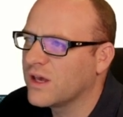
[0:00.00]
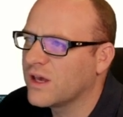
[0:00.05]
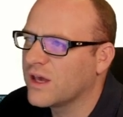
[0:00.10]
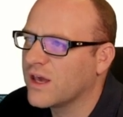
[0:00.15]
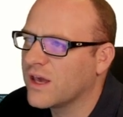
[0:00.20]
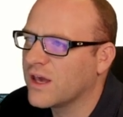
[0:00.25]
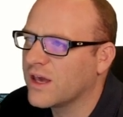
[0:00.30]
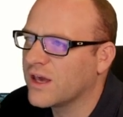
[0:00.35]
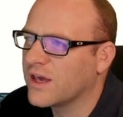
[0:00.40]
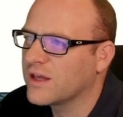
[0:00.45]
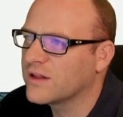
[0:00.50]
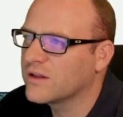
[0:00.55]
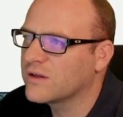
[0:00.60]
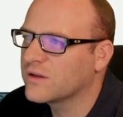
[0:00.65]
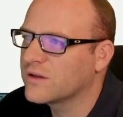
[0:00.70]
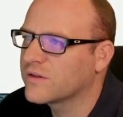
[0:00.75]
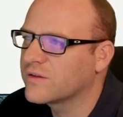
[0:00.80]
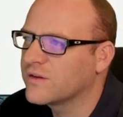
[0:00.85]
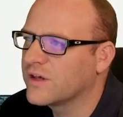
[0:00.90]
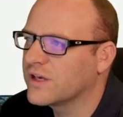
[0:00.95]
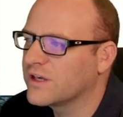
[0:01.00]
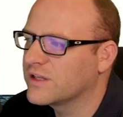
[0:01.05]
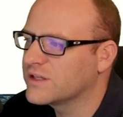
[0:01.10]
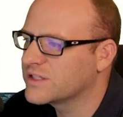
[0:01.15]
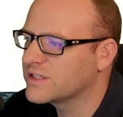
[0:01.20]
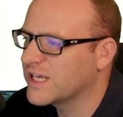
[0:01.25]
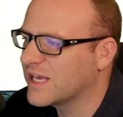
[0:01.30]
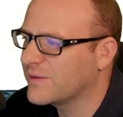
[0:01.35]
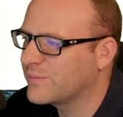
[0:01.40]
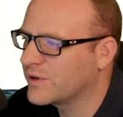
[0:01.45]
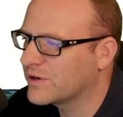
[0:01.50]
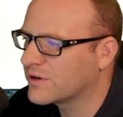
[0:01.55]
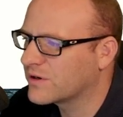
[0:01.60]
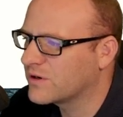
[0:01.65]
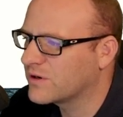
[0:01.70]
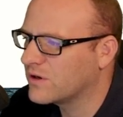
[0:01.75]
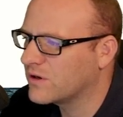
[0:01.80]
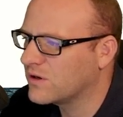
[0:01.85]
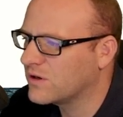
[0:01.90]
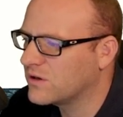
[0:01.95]
a little thing in Zapier
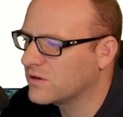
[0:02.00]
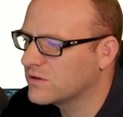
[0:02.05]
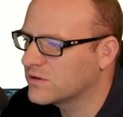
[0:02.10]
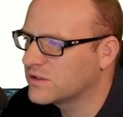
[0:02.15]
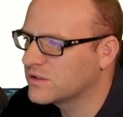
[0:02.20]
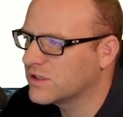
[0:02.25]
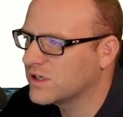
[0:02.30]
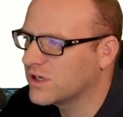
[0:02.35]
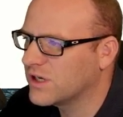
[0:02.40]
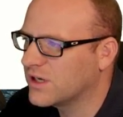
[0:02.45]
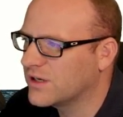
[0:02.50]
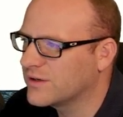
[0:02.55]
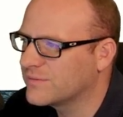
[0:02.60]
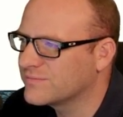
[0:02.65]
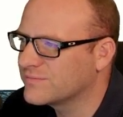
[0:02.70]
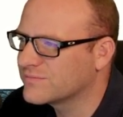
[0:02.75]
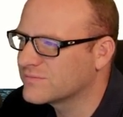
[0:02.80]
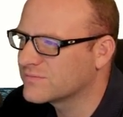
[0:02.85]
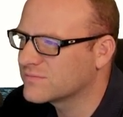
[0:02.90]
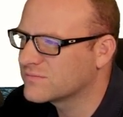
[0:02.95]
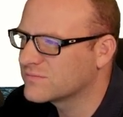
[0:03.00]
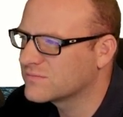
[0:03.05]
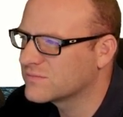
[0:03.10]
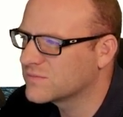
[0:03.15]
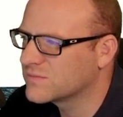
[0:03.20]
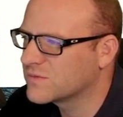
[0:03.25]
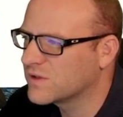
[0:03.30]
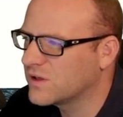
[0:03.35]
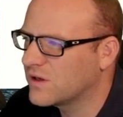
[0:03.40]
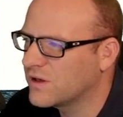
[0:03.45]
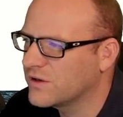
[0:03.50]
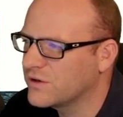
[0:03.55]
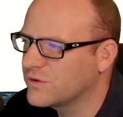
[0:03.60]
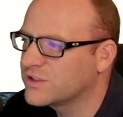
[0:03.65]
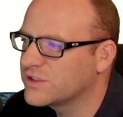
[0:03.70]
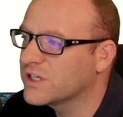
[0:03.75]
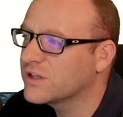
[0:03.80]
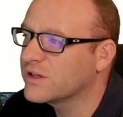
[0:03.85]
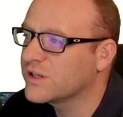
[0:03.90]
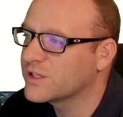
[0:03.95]
called a
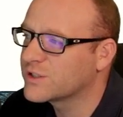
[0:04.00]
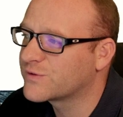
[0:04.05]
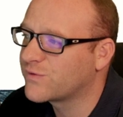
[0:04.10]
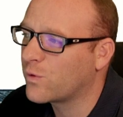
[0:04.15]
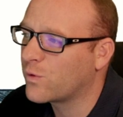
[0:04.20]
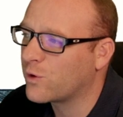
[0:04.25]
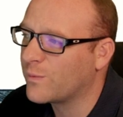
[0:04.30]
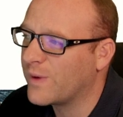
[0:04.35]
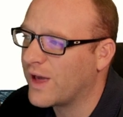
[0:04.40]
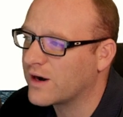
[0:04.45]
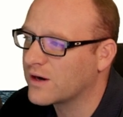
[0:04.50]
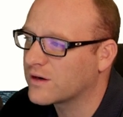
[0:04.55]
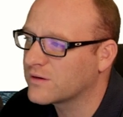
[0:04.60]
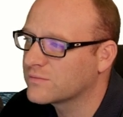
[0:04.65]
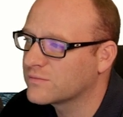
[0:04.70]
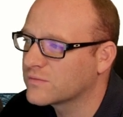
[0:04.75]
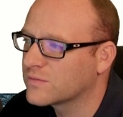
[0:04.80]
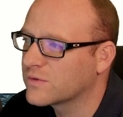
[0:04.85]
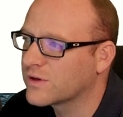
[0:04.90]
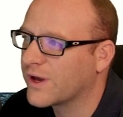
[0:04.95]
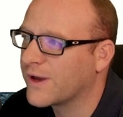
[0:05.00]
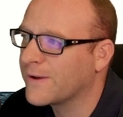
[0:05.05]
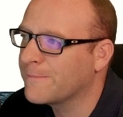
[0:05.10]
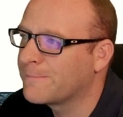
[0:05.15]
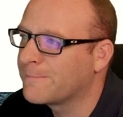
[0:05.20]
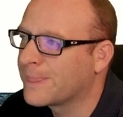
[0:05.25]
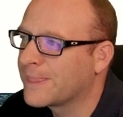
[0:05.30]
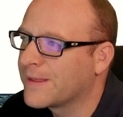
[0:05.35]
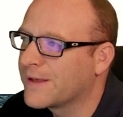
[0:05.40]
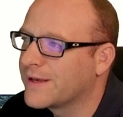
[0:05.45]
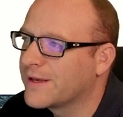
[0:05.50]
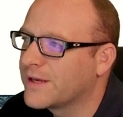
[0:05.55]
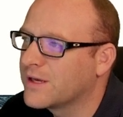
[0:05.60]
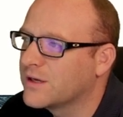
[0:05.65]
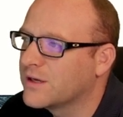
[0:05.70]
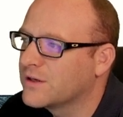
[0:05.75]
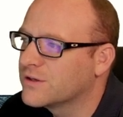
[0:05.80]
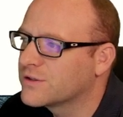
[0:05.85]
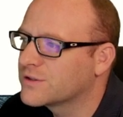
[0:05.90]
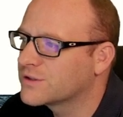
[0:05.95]
utilities formatter. Okay,
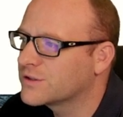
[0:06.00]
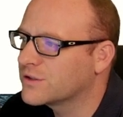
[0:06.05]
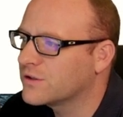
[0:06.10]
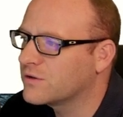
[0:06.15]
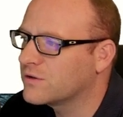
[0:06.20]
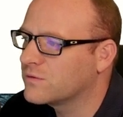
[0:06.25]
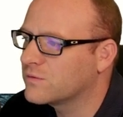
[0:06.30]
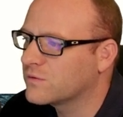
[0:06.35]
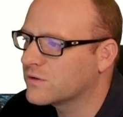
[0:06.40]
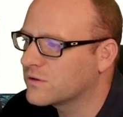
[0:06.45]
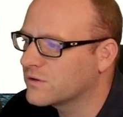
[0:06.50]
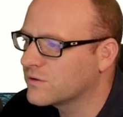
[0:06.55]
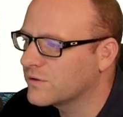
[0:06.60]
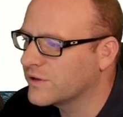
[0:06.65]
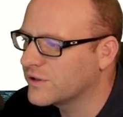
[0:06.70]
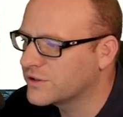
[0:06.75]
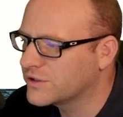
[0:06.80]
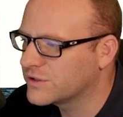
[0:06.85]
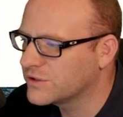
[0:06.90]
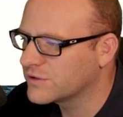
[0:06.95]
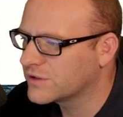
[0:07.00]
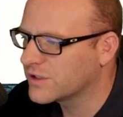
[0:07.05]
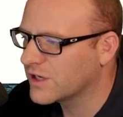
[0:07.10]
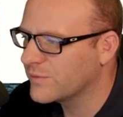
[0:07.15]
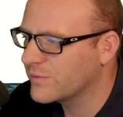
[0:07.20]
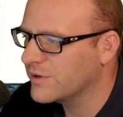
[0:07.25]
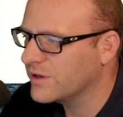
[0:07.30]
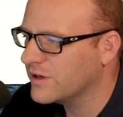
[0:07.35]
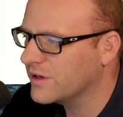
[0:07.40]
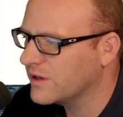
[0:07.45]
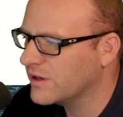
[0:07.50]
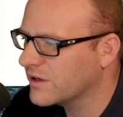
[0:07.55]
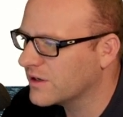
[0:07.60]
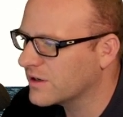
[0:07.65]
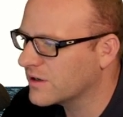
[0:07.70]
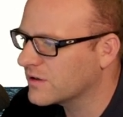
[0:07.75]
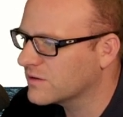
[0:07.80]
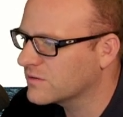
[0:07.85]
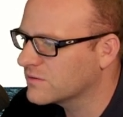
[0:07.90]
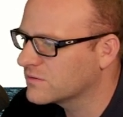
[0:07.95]
so we're going to come in
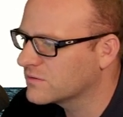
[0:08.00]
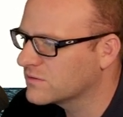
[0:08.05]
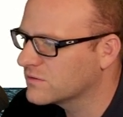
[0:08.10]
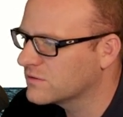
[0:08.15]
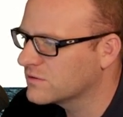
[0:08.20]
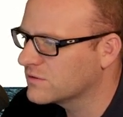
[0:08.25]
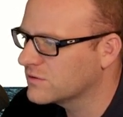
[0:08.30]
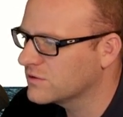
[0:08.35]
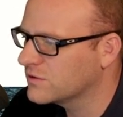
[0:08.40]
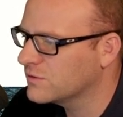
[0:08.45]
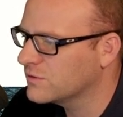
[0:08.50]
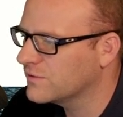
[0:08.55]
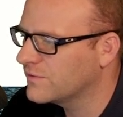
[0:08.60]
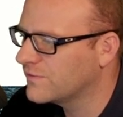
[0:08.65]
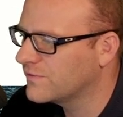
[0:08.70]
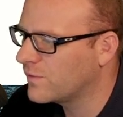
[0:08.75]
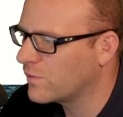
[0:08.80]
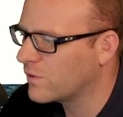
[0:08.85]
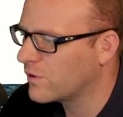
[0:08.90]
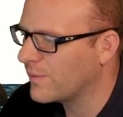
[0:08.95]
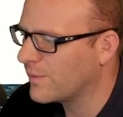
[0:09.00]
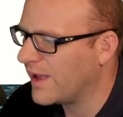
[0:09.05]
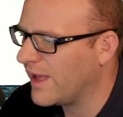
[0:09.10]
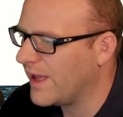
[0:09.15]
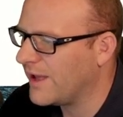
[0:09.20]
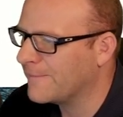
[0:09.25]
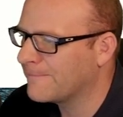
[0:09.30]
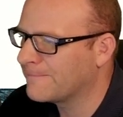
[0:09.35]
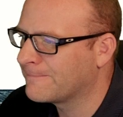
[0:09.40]
here, do a format,